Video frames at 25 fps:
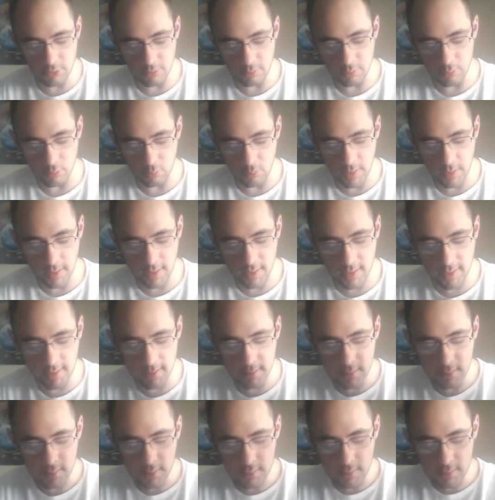and Summer
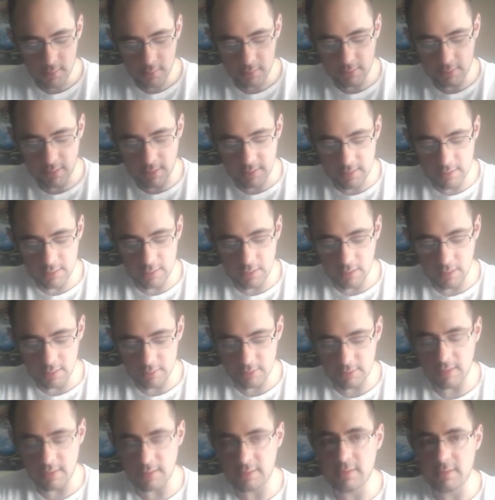Rae taking
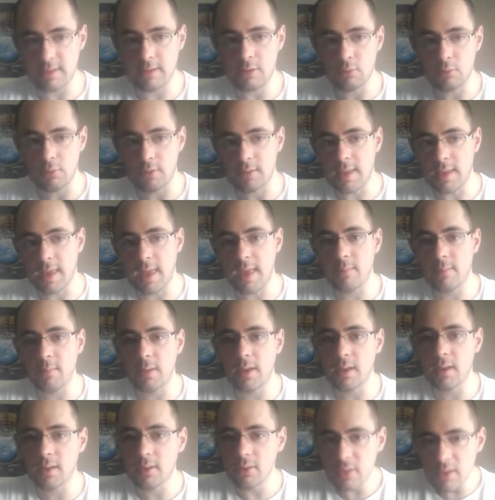out Santino and
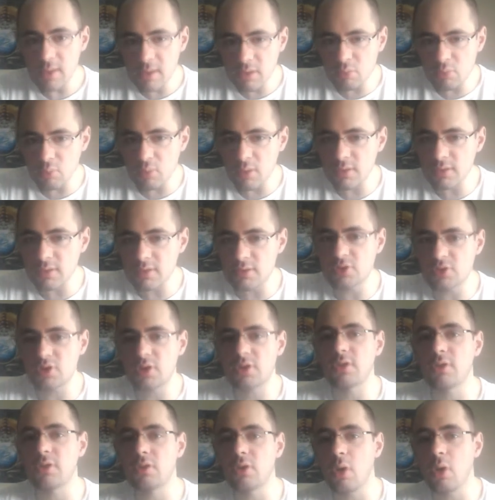Emma. This was
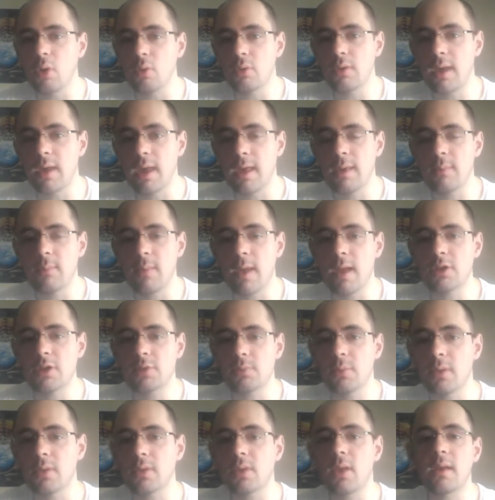just an okay
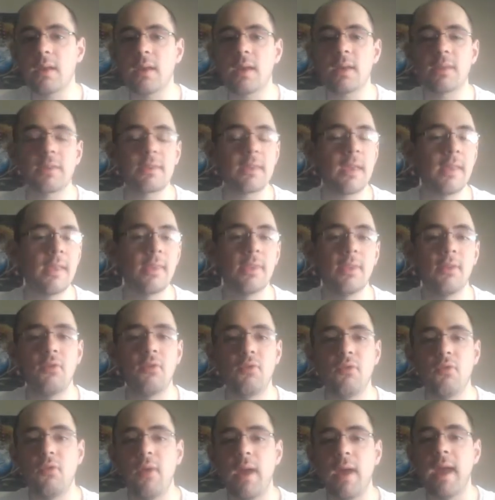match. But like I said, the
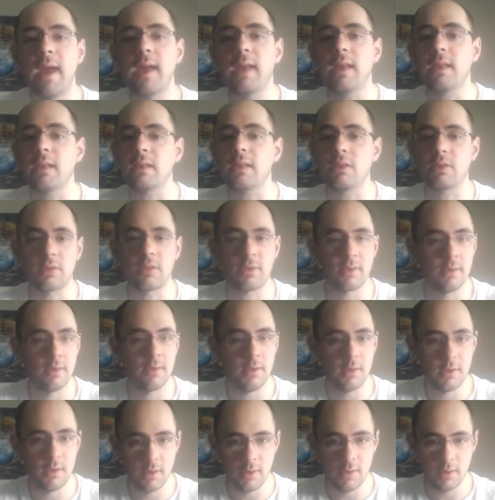fans
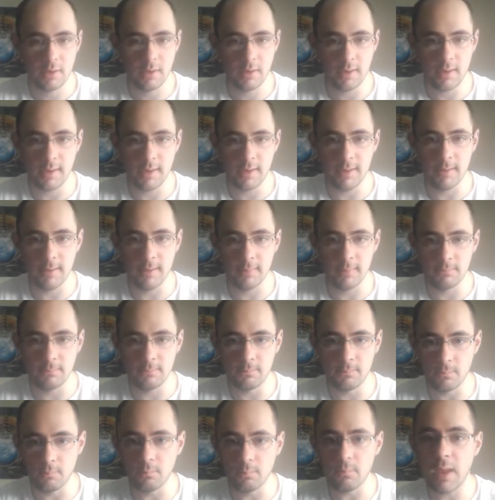
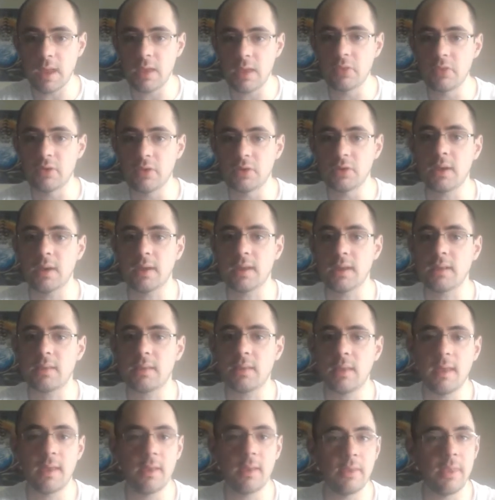made the night.
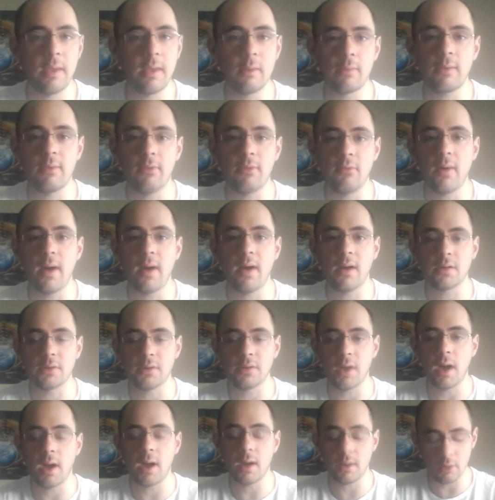And they were
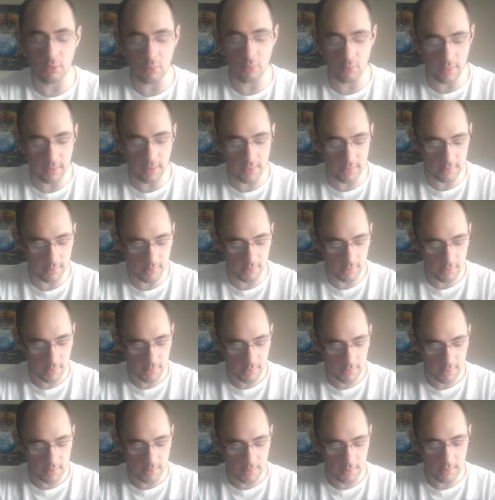Fandangoing.
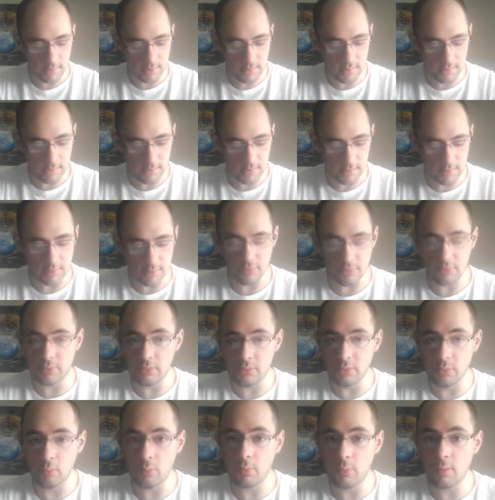And
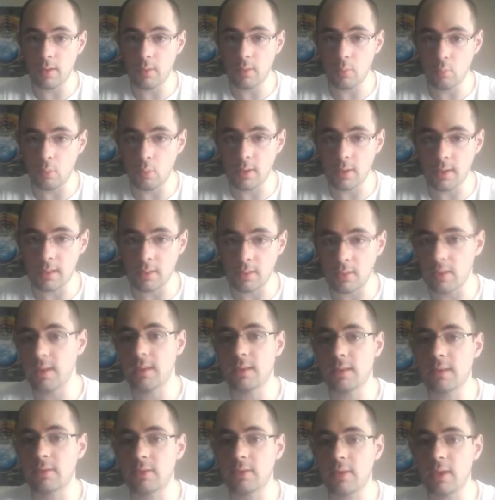what I
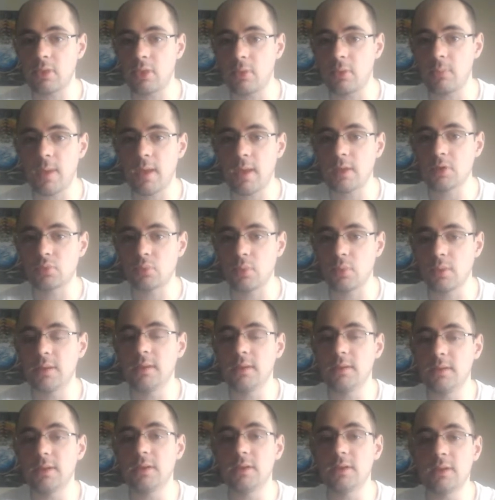like is that the match really
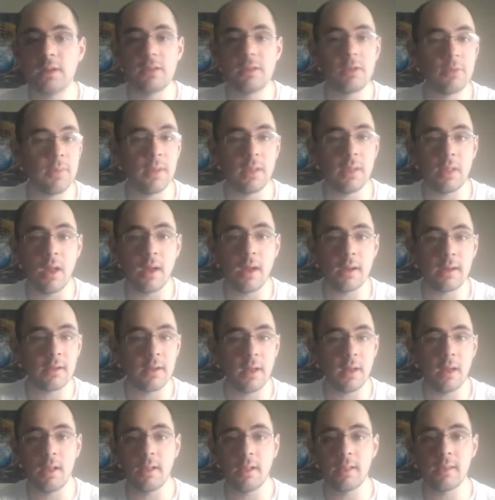didn't need to be long at
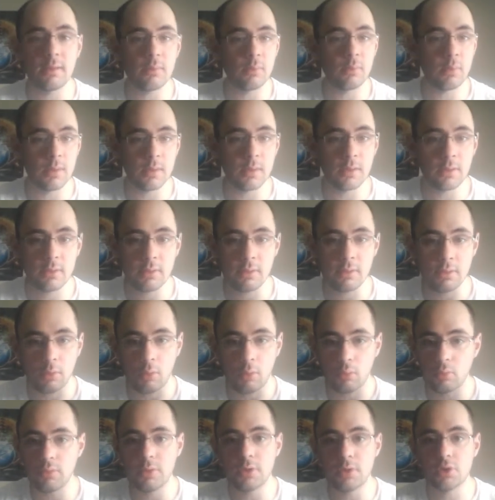all. It was
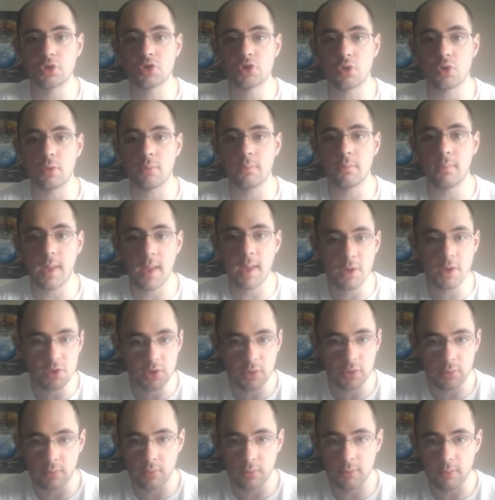only a short match.
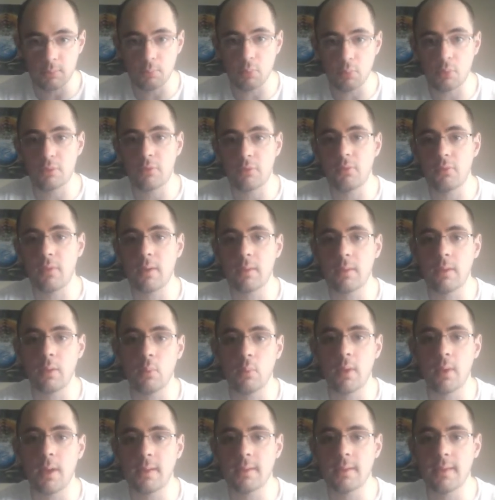It was booked very
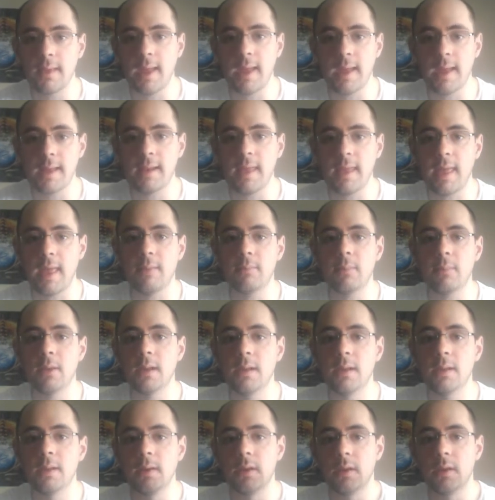well. You had
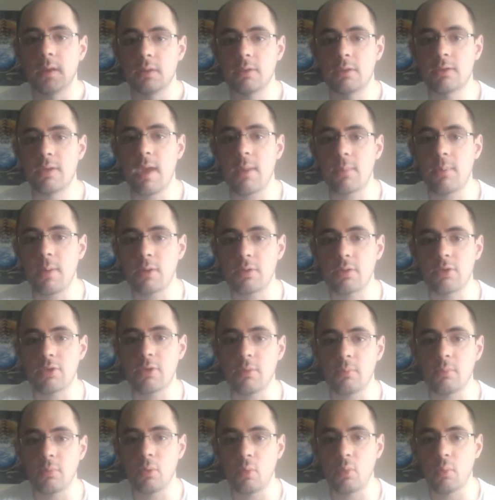Emma tap out
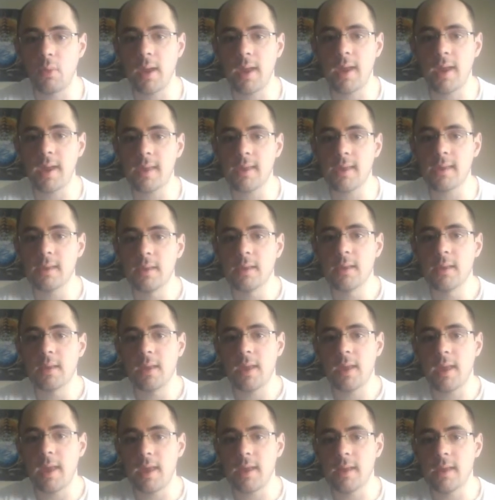Summer Rae.
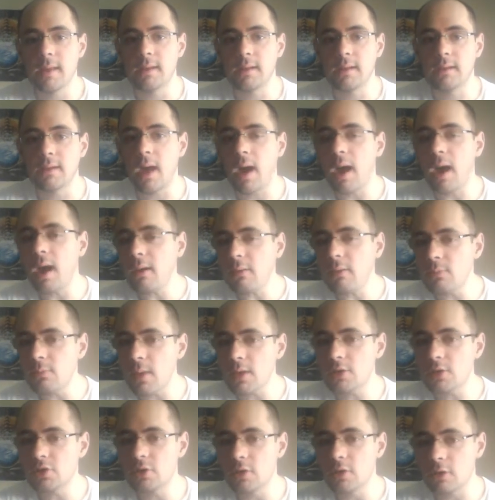And I've
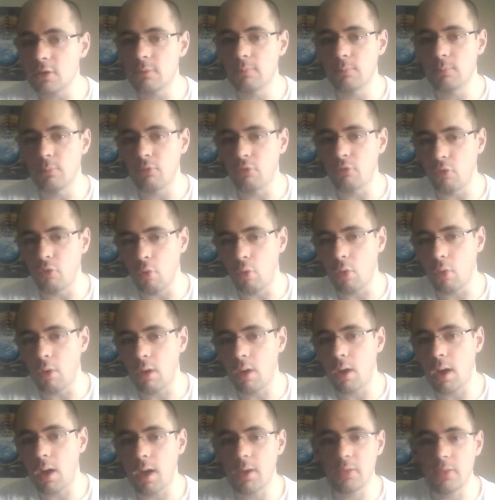mentioned this
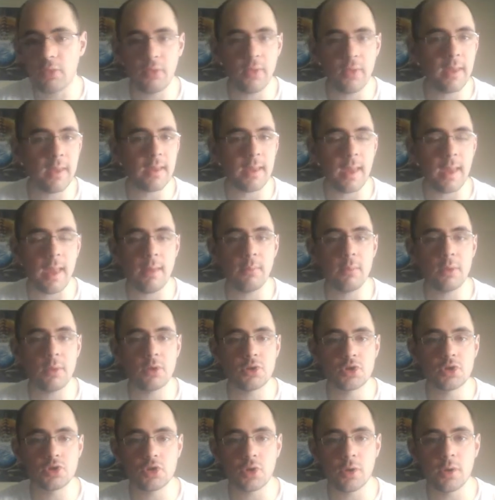before, I think
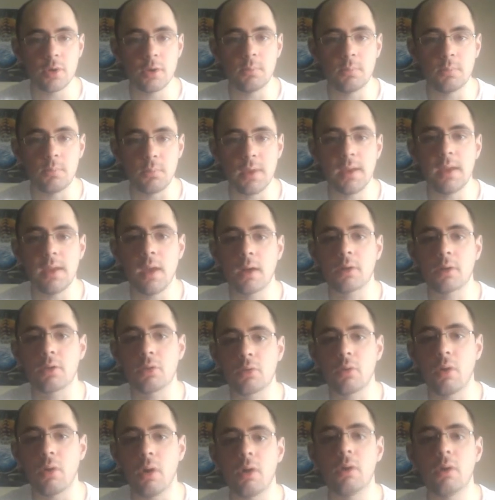Emma should be on
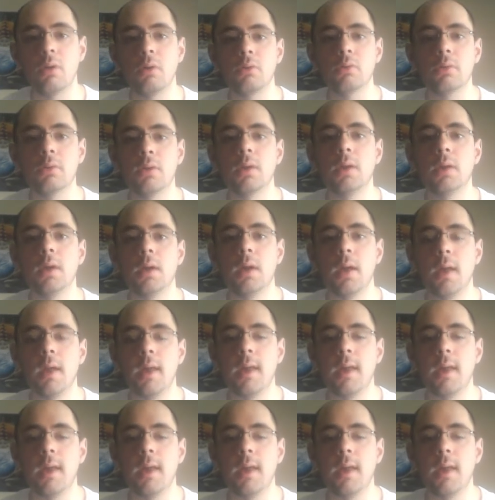her own